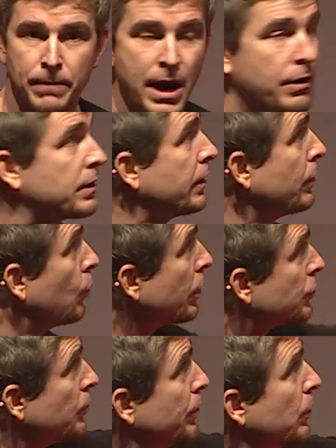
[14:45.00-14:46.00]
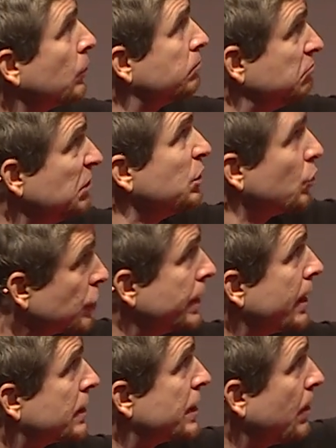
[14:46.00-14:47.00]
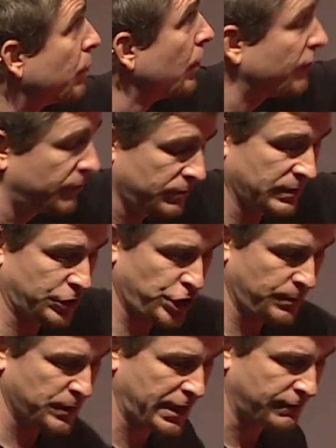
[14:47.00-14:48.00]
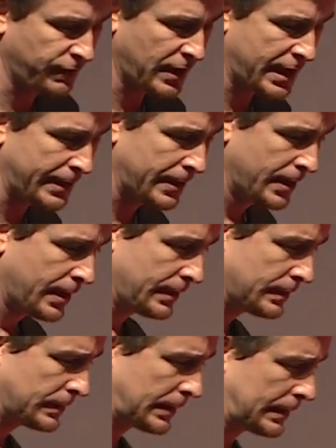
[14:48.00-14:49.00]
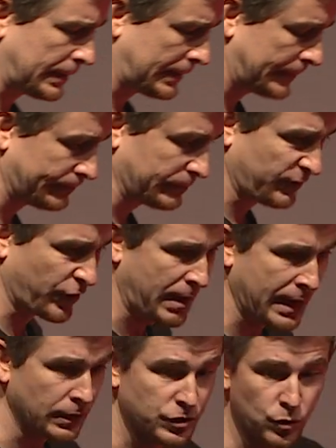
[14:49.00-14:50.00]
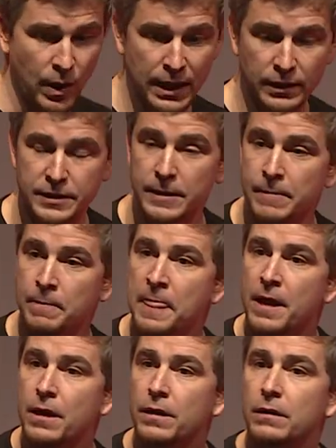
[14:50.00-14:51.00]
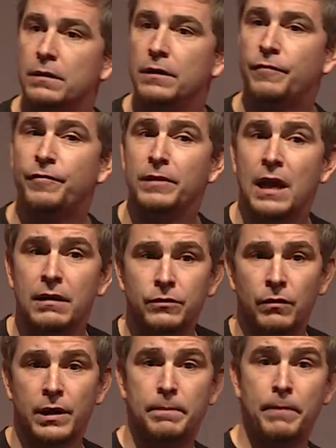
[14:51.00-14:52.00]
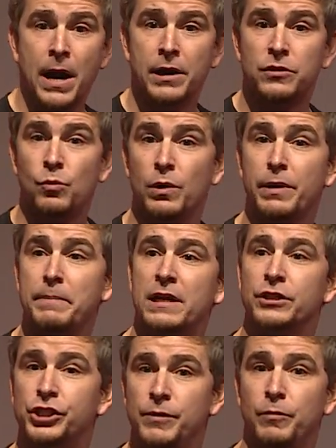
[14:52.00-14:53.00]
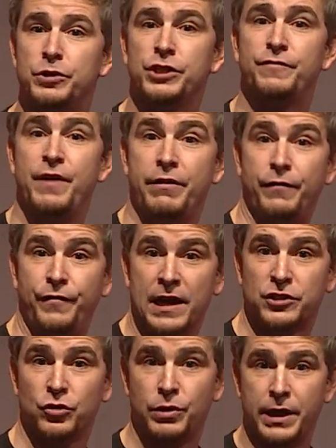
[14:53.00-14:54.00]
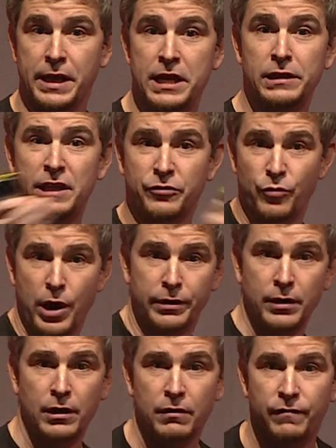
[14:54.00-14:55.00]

a pirate and you want to build, using the example of the ships that fly in, uh, um, from island to island, if you are a pirate, you want to make a ship which is very fast, so you can hit and run